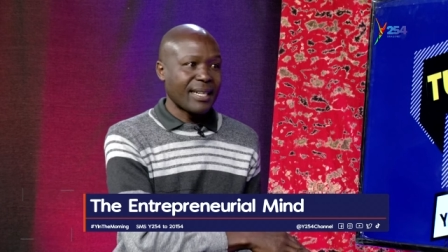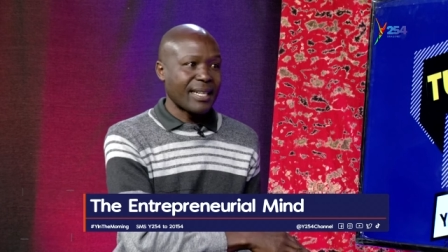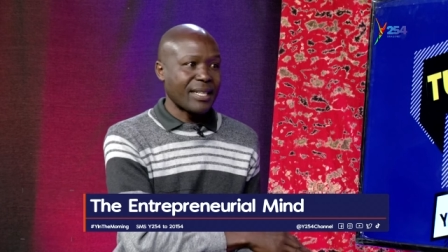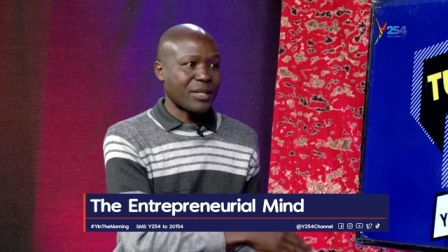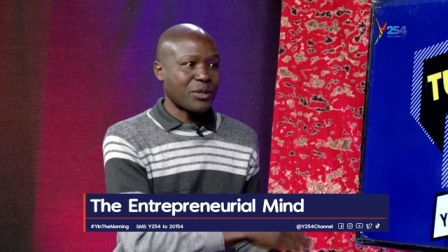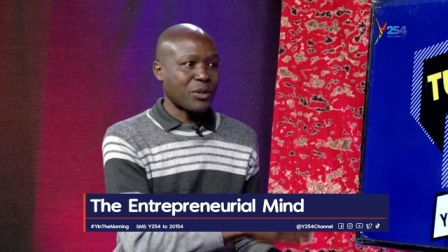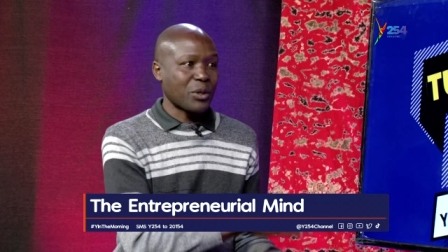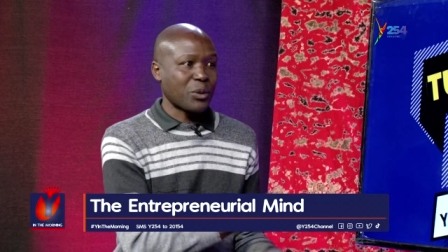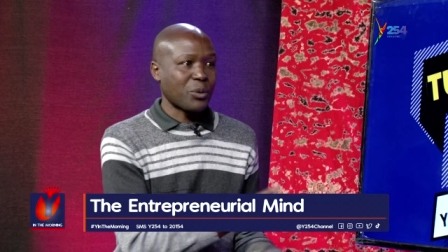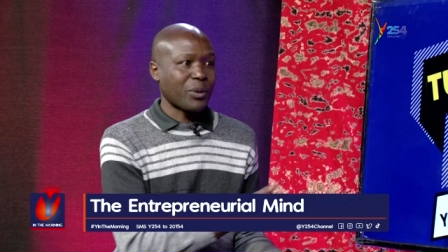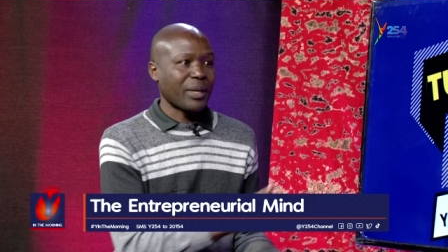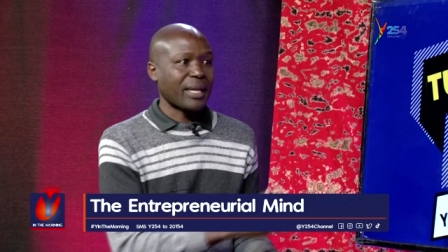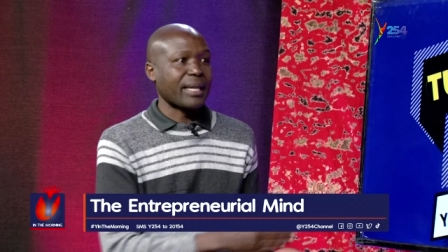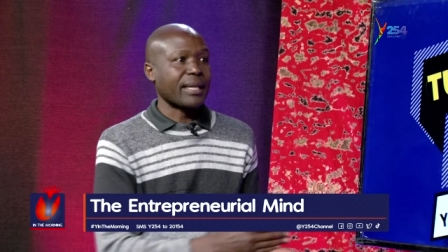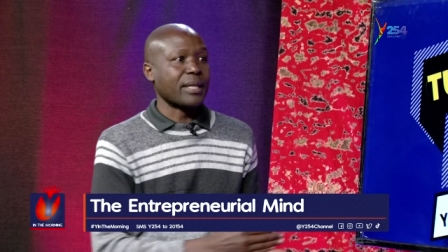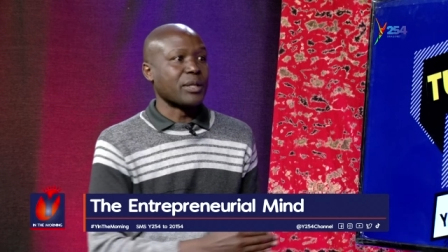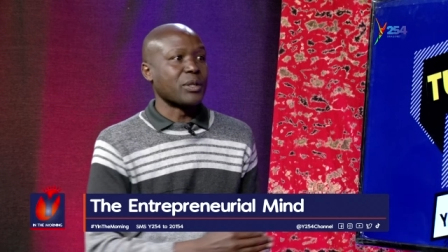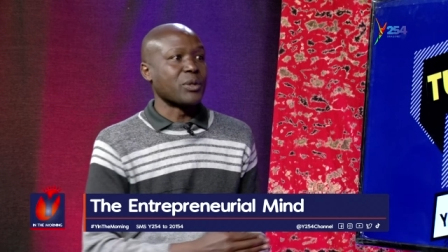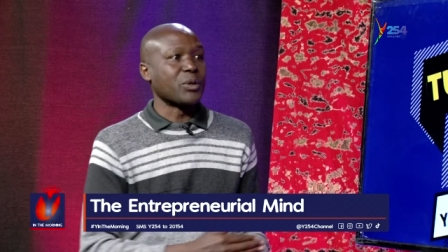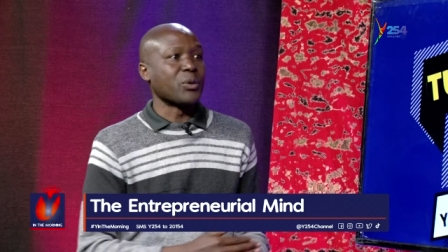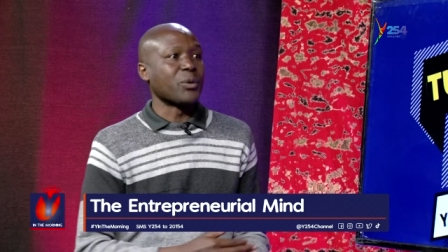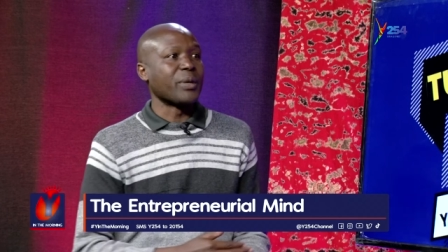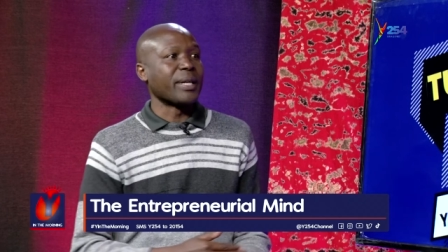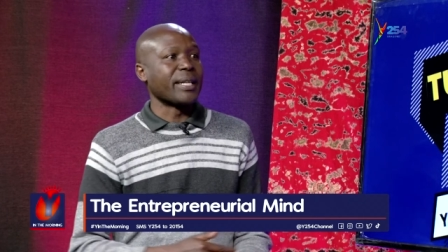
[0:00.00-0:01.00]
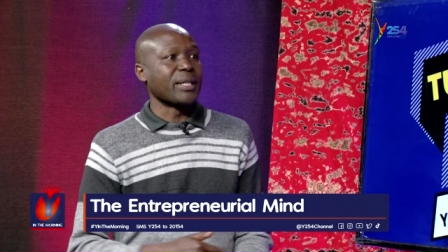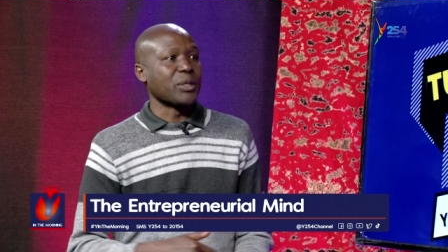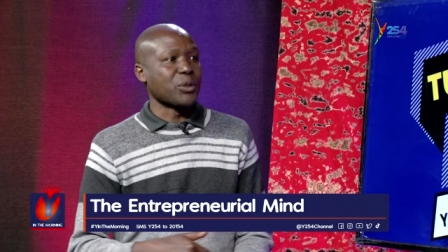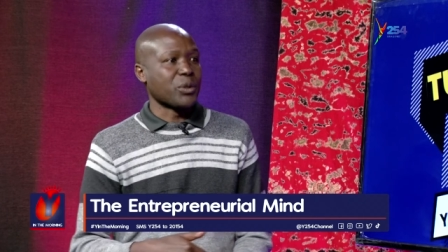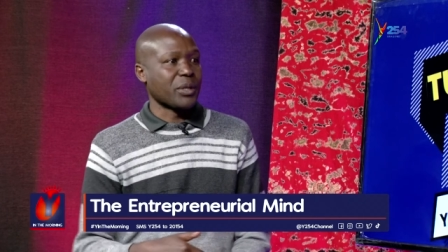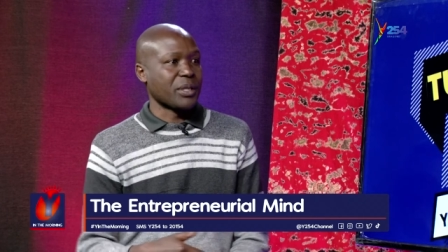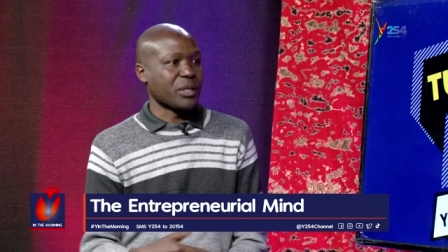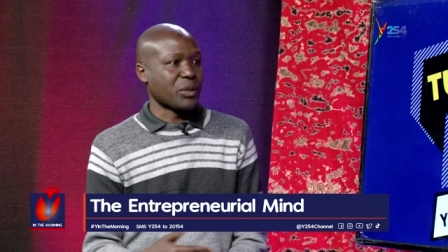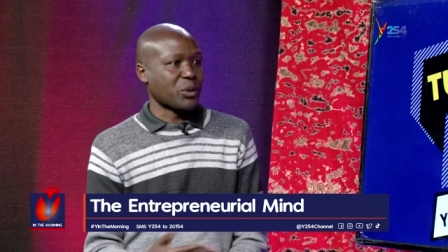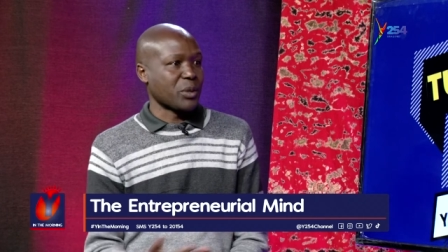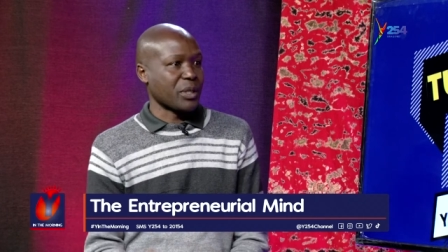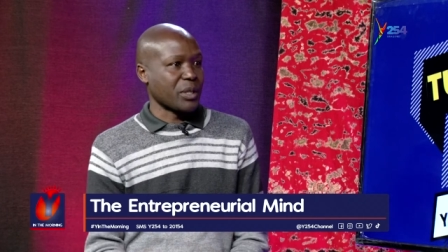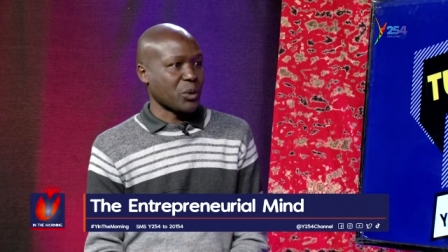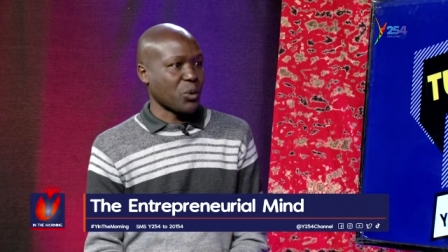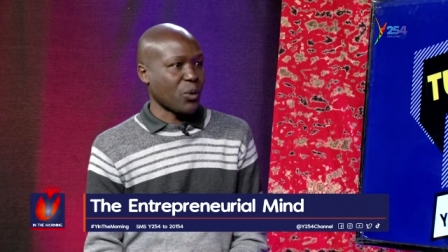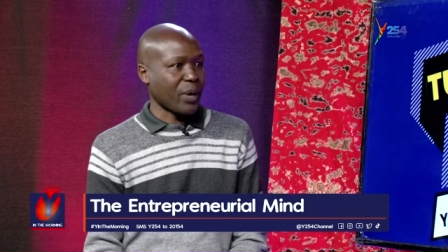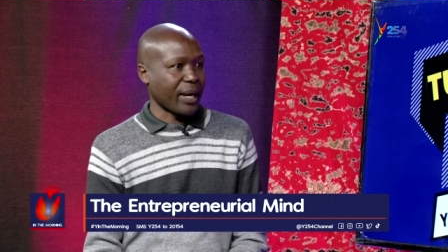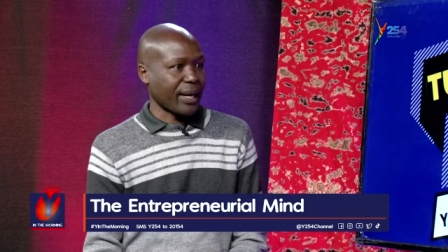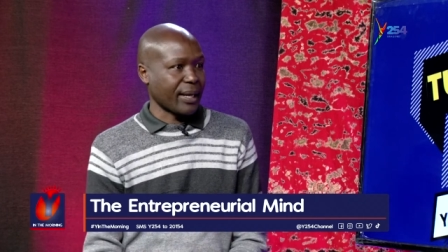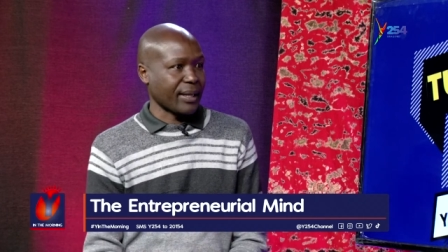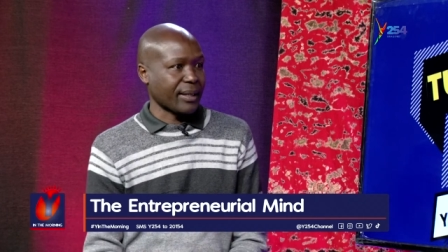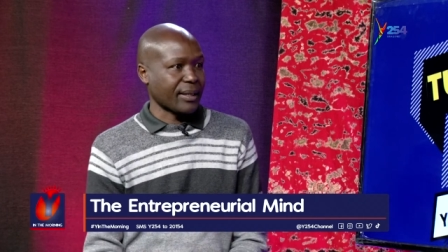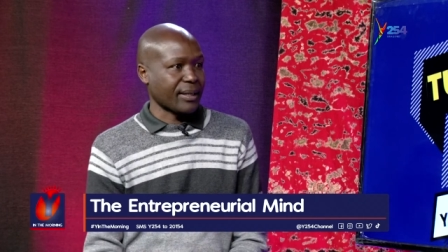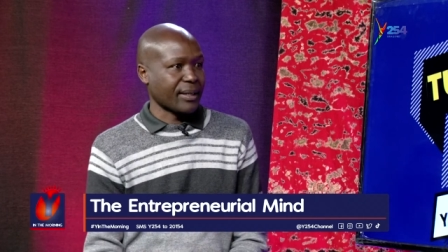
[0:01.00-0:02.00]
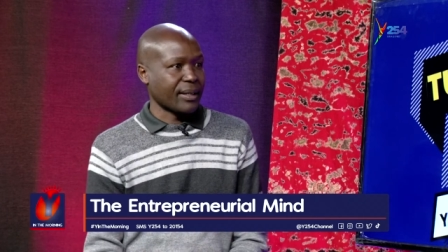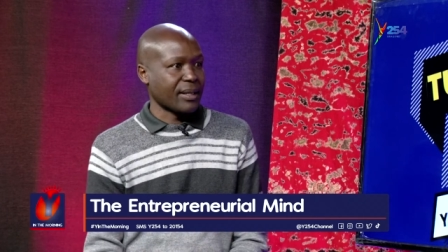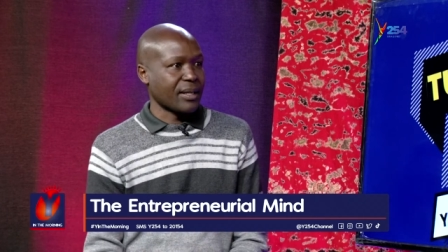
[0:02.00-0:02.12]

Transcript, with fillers: is not what they'll do in twenty twenty-one.